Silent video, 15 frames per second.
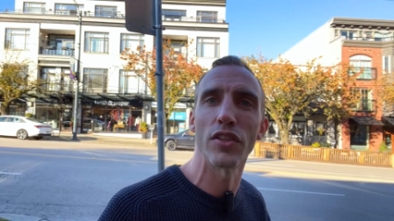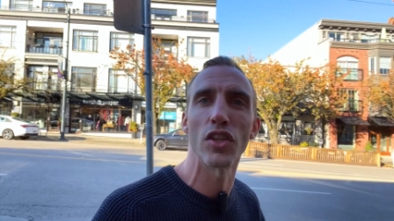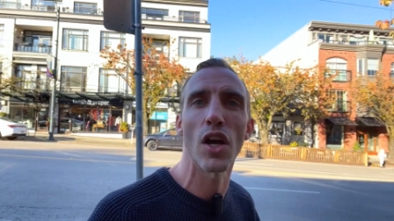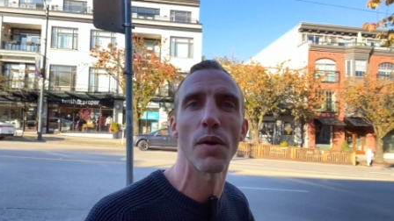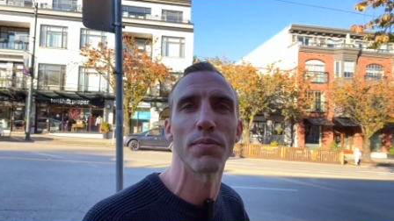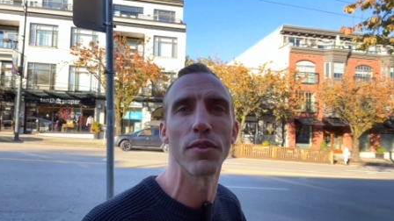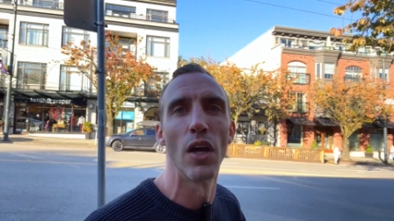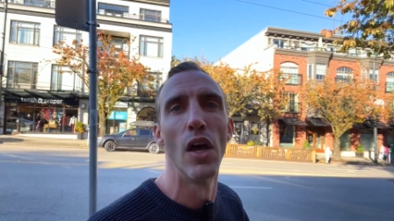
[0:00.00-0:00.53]

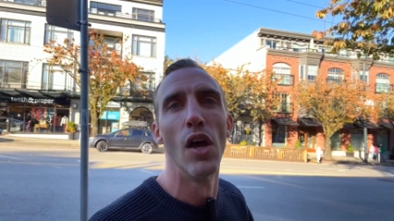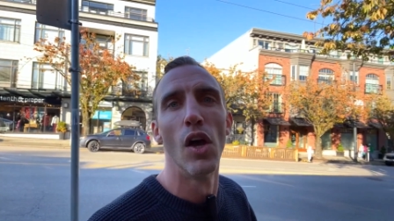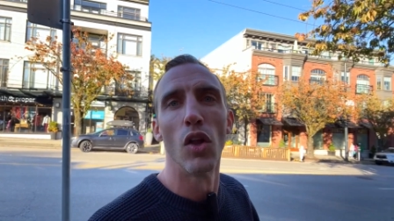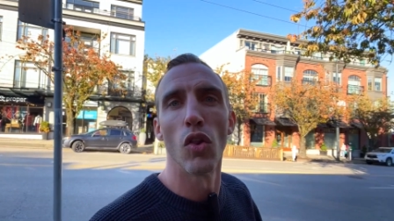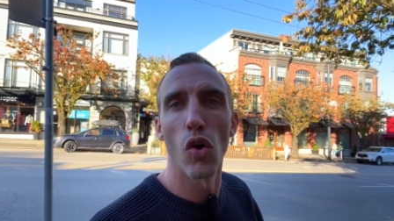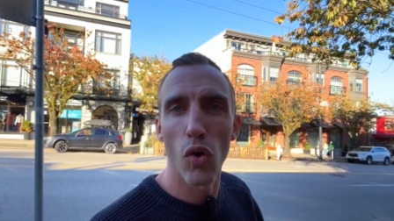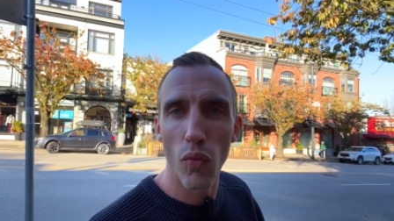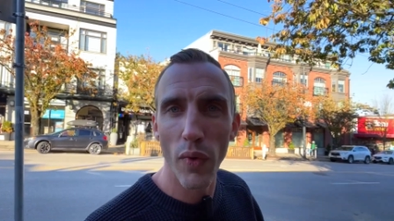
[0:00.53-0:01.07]
shops,
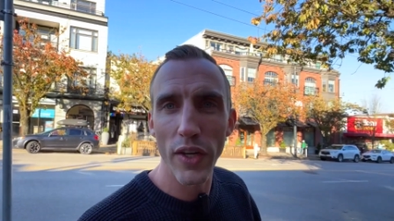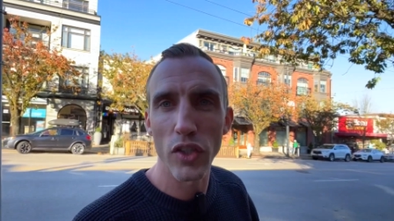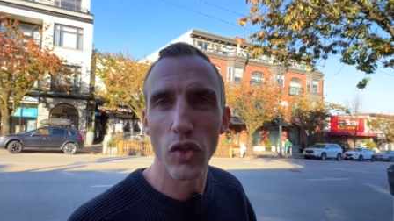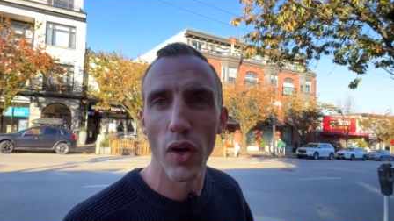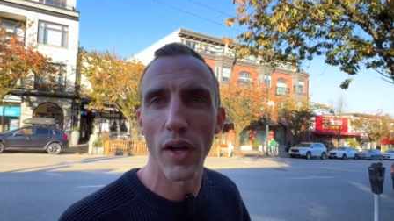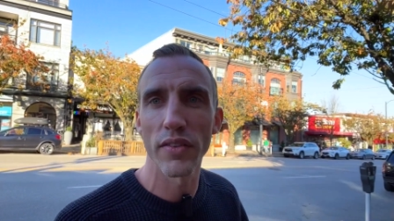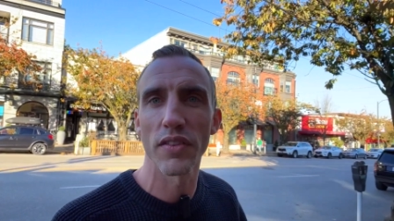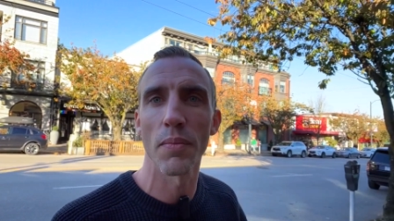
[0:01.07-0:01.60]
local
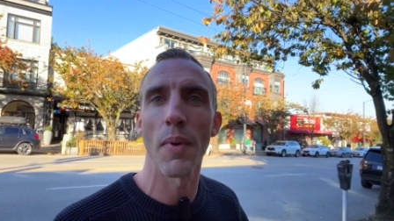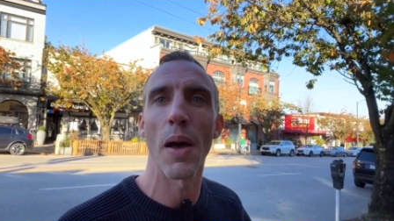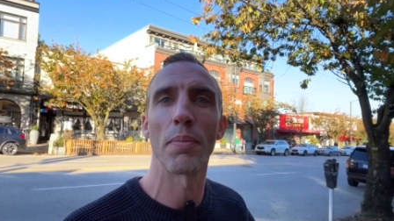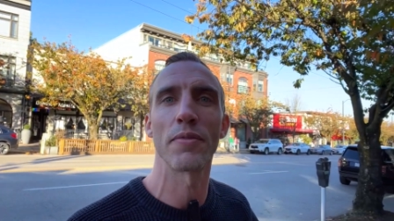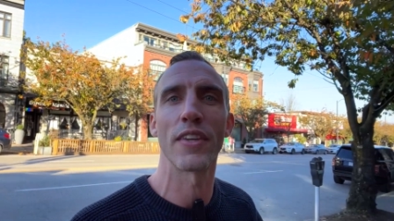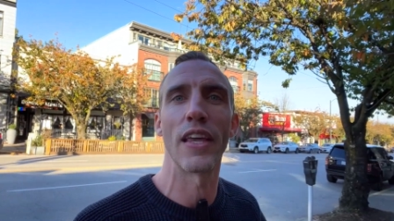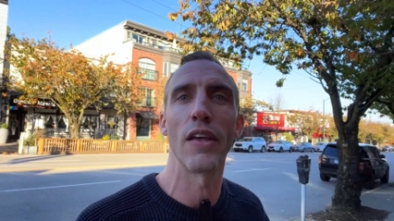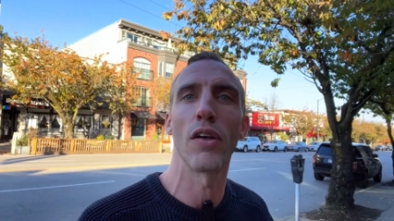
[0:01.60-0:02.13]
restaurants, some
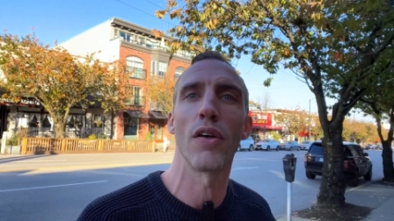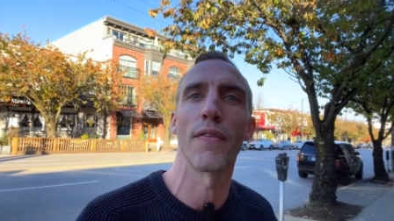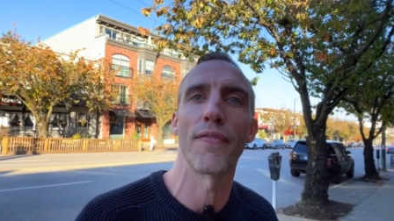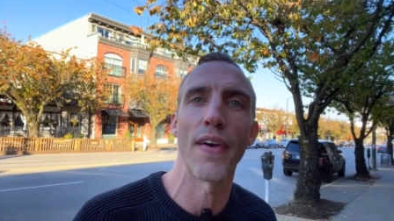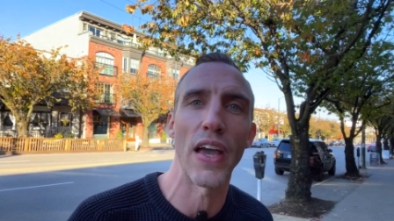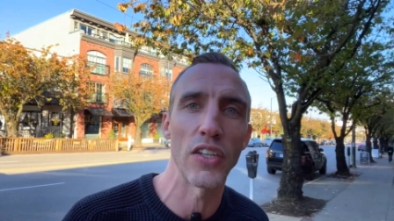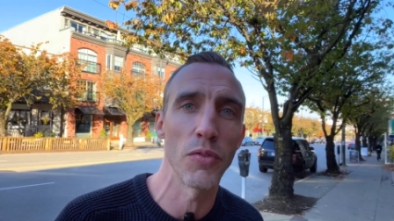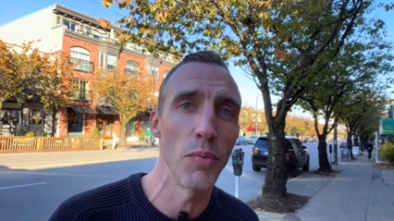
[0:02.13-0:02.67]
upscale
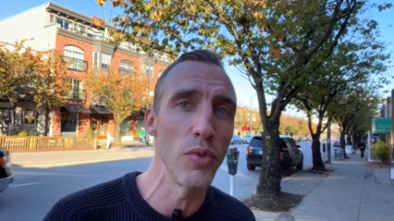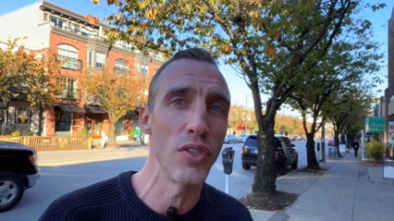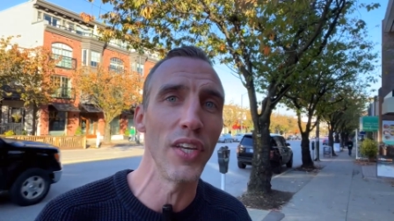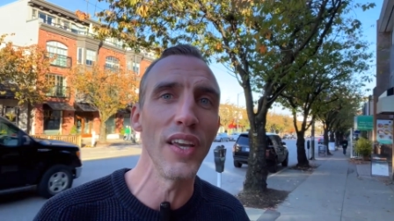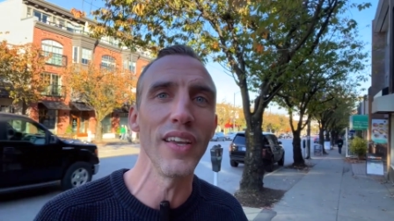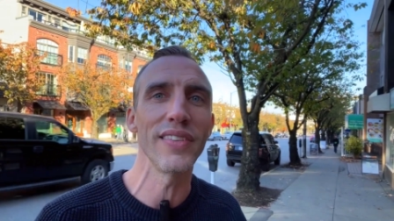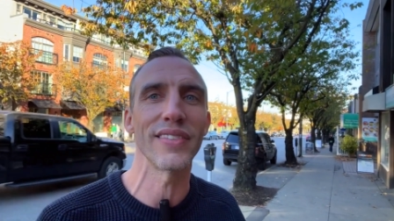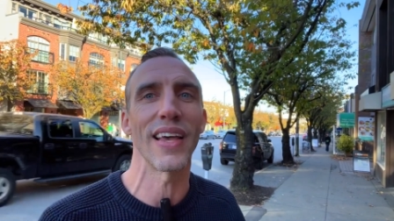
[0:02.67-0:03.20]
fashion
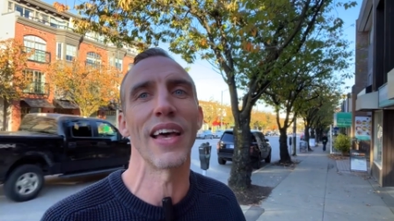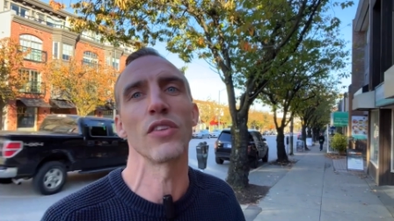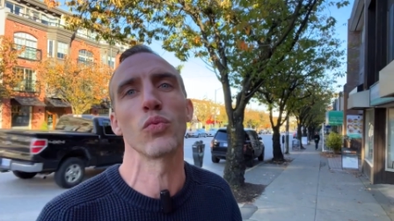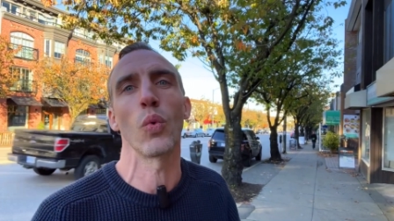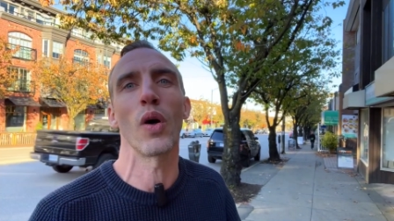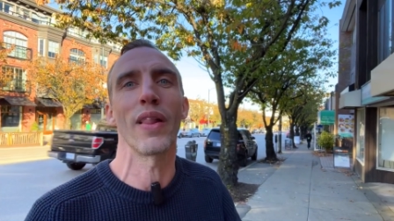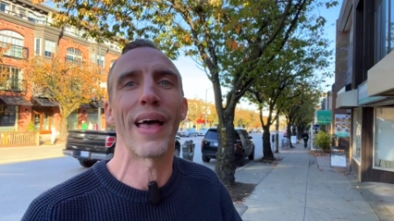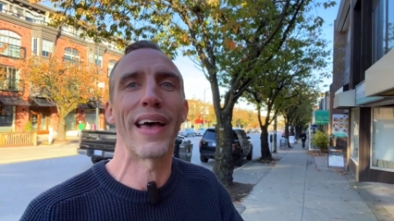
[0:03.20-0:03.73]
boutiques, as
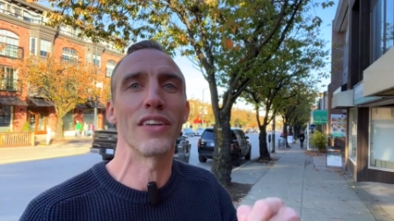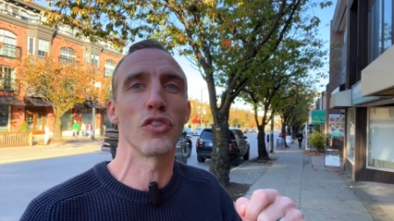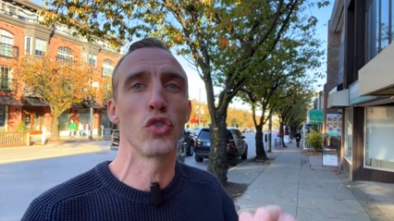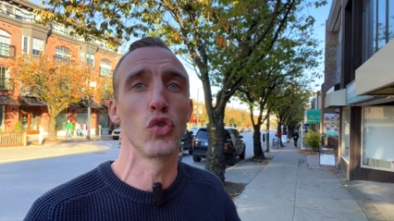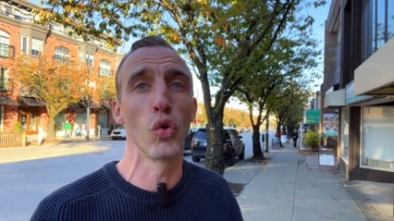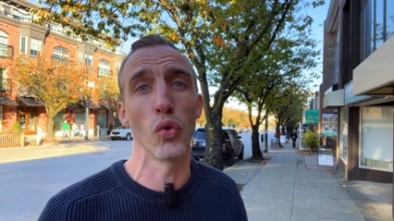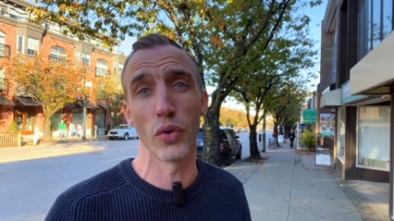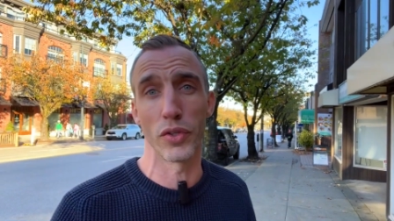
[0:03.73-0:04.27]
well as
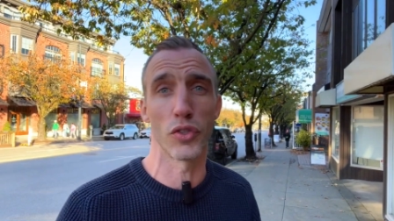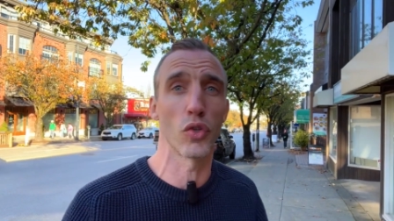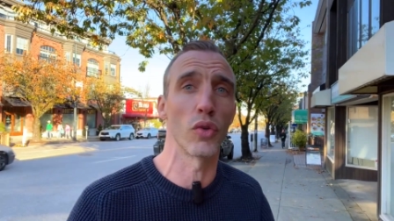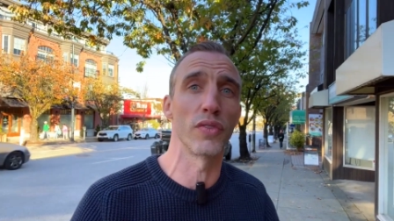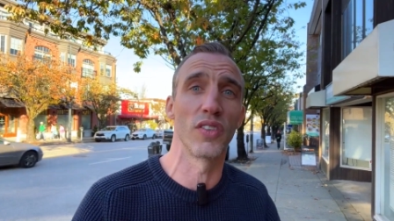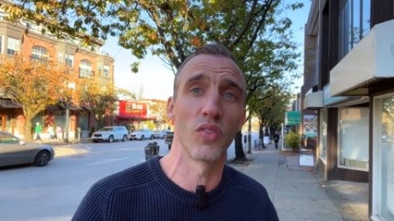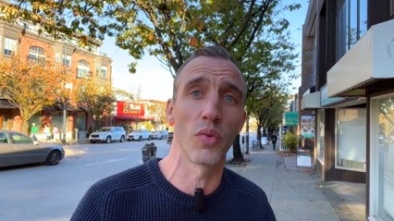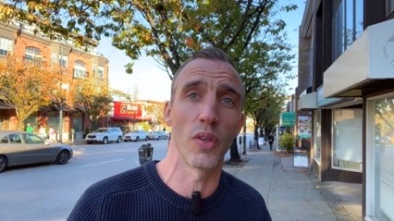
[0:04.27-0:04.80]
jewelry
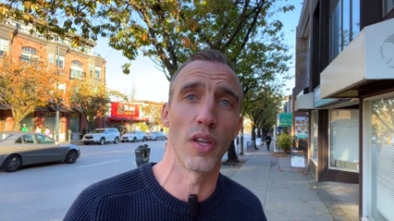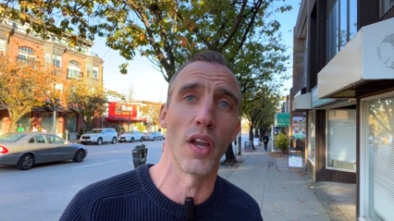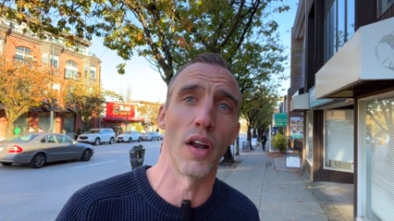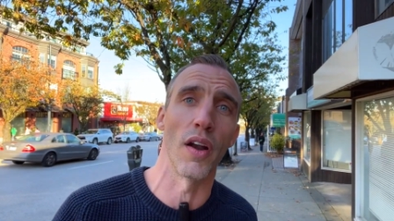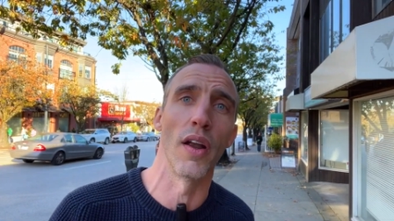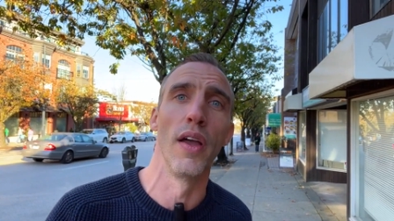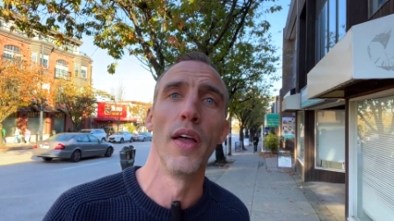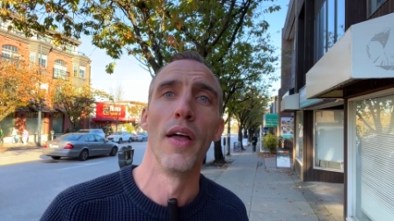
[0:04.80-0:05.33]
stores here.